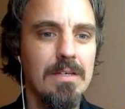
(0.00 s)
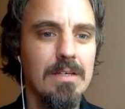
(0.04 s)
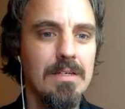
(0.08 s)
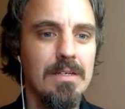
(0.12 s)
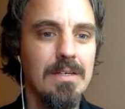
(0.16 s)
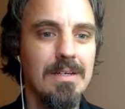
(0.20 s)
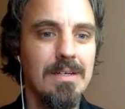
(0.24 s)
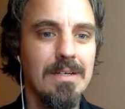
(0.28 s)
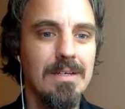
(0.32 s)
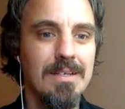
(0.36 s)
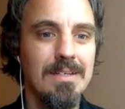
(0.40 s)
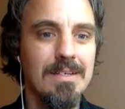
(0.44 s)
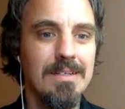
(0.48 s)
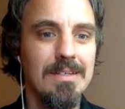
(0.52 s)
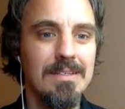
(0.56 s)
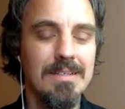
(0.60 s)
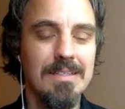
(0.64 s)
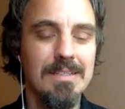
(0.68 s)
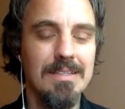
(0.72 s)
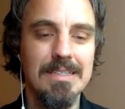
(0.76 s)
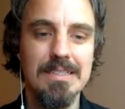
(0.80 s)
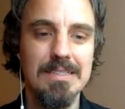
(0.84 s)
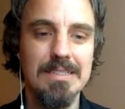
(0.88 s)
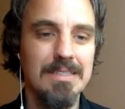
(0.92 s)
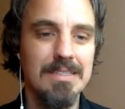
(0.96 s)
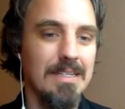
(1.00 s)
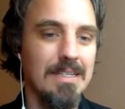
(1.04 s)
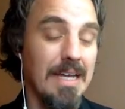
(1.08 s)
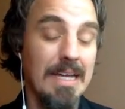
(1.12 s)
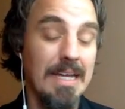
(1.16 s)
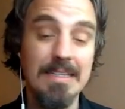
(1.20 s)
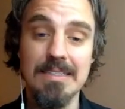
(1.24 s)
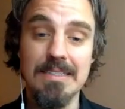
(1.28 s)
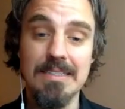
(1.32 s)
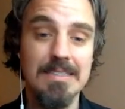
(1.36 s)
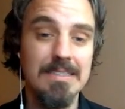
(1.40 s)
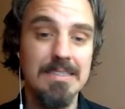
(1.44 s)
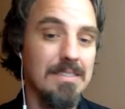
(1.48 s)
And
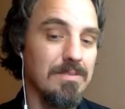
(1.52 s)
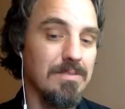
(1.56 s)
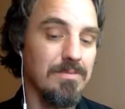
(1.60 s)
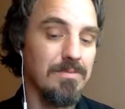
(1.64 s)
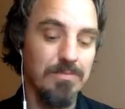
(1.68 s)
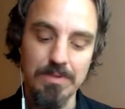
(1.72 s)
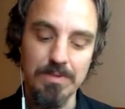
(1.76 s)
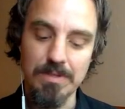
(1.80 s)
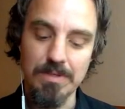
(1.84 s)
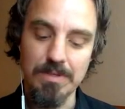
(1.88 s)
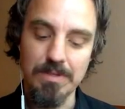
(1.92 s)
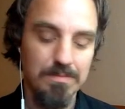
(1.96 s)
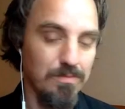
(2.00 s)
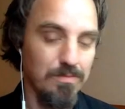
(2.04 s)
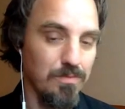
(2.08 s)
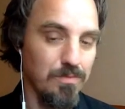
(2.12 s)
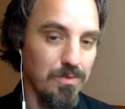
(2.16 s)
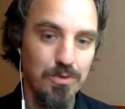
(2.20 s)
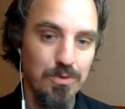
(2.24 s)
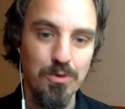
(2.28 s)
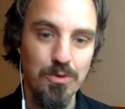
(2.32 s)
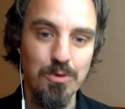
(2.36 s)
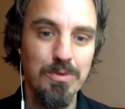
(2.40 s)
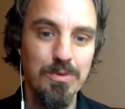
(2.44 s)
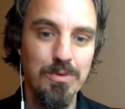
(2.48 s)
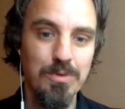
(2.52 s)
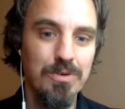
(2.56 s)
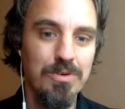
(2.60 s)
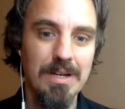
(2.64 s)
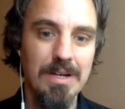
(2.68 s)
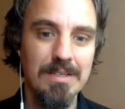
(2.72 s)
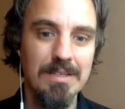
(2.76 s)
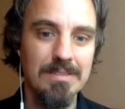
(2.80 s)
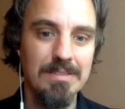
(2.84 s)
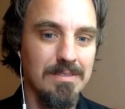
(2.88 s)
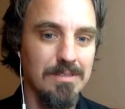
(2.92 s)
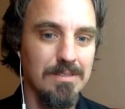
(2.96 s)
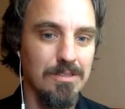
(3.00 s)
this is with humor
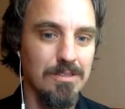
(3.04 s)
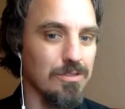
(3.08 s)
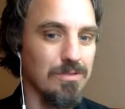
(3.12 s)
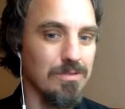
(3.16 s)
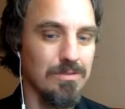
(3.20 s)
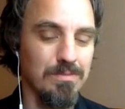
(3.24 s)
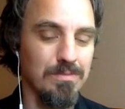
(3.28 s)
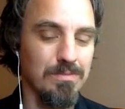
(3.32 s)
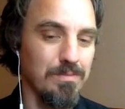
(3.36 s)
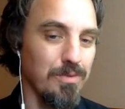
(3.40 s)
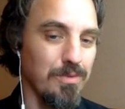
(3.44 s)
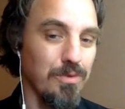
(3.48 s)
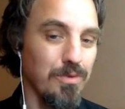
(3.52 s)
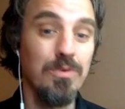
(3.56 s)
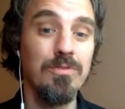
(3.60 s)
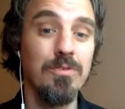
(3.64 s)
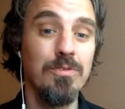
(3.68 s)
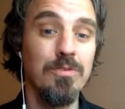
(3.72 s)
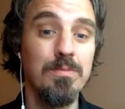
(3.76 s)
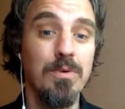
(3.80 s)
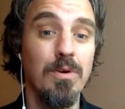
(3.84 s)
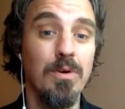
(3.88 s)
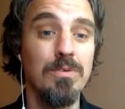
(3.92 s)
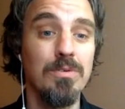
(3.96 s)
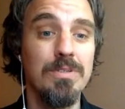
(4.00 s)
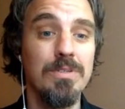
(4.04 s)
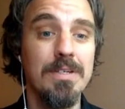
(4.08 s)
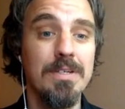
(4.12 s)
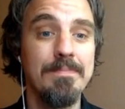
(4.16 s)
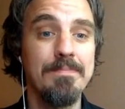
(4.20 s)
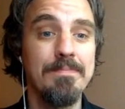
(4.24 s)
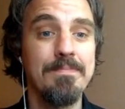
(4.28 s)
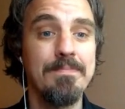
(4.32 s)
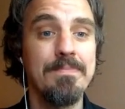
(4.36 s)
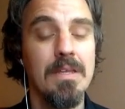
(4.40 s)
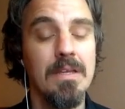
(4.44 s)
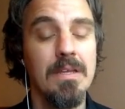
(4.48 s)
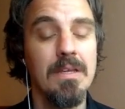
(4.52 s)
and just beautiful poetry.
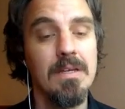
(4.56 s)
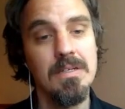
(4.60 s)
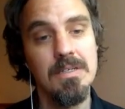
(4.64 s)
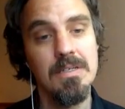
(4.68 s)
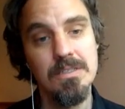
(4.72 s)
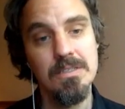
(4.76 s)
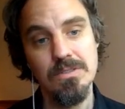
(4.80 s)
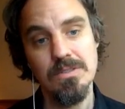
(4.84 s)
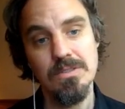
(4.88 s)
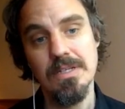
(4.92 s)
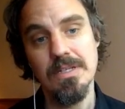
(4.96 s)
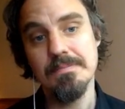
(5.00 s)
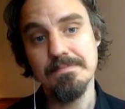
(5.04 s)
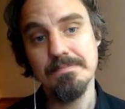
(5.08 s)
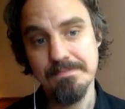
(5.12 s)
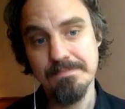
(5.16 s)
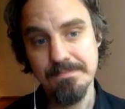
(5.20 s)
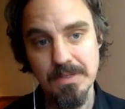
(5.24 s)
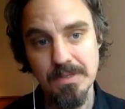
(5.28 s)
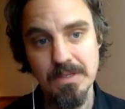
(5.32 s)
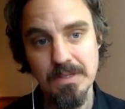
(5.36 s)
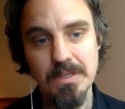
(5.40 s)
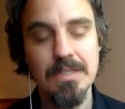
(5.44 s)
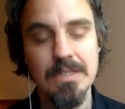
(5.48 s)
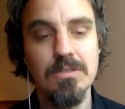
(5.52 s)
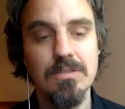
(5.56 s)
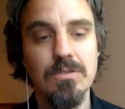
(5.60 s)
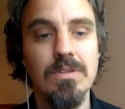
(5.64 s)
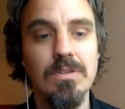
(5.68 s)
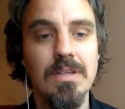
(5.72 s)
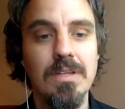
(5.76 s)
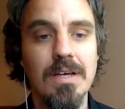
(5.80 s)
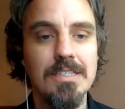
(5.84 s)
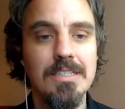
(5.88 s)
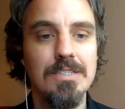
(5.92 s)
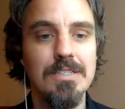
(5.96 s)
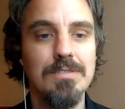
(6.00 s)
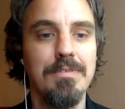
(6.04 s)
So then, into the
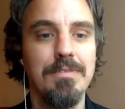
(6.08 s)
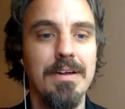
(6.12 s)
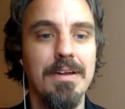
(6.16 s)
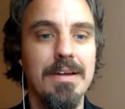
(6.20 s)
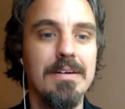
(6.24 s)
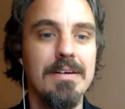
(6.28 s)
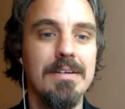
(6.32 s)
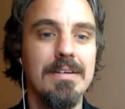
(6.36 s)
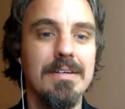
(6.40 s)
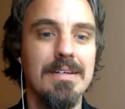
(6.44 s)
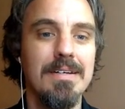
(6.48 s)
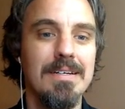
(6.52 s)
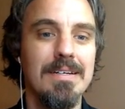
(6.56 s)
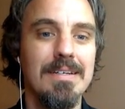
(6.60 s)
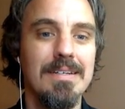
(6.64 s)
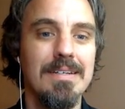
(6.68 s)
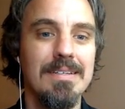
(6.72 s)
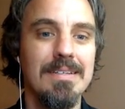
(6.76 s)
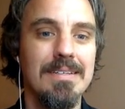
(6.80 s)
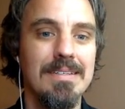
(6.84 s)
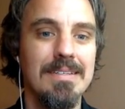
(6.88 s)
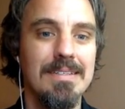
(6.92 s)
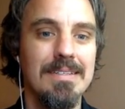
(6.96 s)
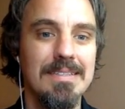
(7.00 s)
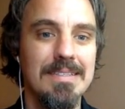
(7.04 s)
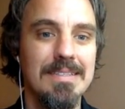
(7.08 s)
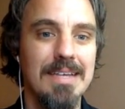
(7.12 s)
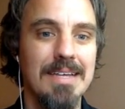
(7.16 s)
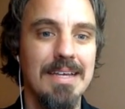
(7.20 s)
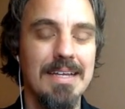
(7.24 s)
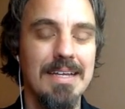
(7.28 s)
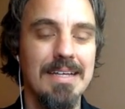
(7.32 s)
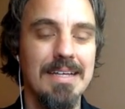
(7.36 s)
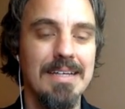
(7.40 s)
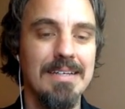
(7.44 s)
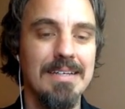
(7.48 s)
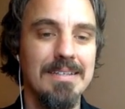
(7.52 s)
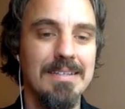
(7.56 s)
9th sphere, it's
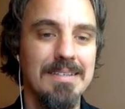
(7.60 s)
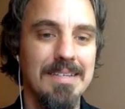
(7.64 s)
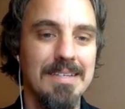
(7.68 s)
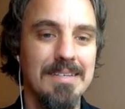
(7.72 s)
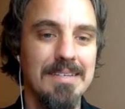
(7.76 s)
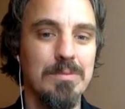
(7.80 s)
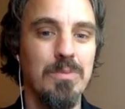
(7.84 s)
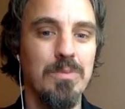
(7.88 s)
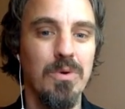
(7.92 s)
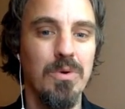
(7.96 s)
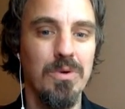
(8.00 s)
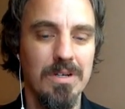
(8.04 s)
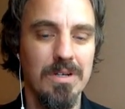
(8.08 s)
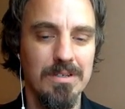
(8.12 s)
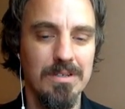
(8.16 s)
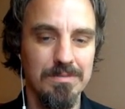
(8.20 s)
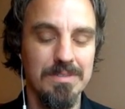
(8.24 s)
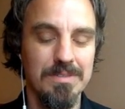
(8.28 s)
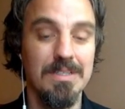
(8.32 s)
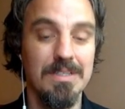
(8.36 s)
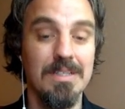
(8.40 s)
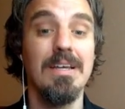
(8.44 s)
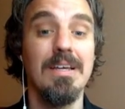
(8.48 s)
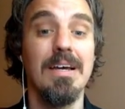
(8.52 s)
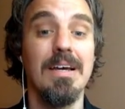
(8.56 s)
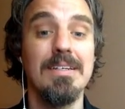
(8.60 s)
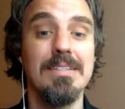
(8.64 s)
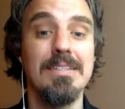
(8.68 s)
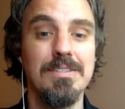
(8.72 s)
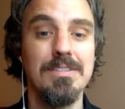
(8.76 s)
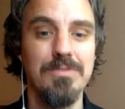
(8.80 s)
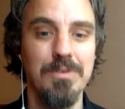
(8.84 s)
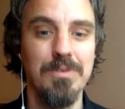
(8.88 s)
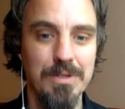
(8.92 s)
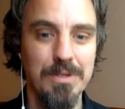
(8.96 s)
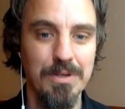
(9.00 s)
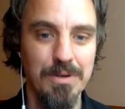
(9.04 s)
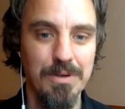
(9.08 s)
getting even more kind of detached
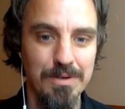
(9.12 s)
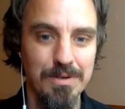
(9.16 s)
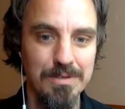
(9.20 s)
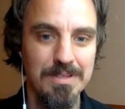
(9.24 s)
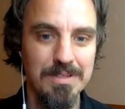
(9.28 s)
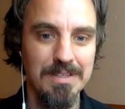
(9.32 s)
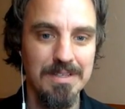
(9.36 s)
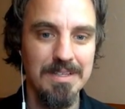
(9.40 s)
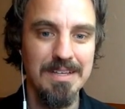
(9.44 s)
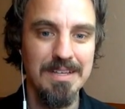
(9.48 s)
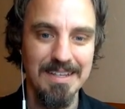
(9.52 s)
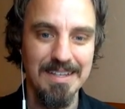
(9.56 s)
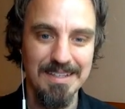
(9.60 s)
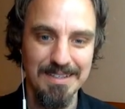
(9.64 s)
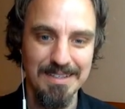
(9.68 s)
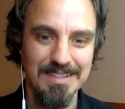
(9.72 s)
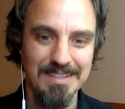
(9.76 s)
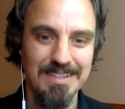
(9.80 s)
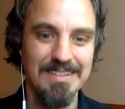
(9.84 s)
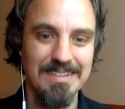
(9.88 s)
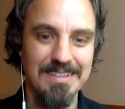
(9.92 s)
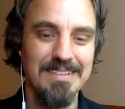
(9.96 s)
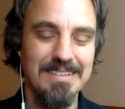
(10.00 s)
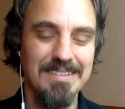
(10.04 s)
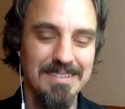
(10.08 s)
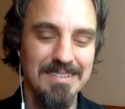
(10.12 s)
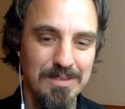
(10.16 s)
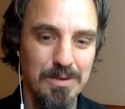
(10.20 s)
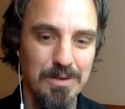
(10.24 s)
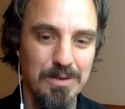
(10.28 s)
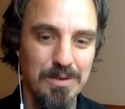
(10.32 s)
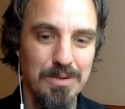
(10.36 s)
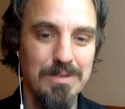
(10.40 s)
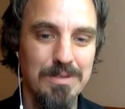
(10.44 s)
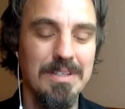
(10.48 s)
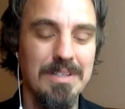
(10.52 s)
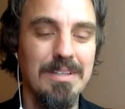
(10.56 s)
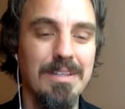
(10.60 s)
from the earth and
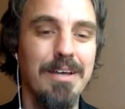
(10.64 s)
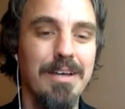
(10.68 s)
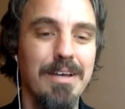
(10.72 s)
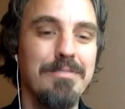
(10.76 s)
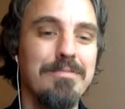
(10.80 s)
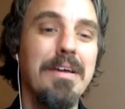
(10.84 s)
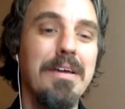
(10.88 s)
earthly life.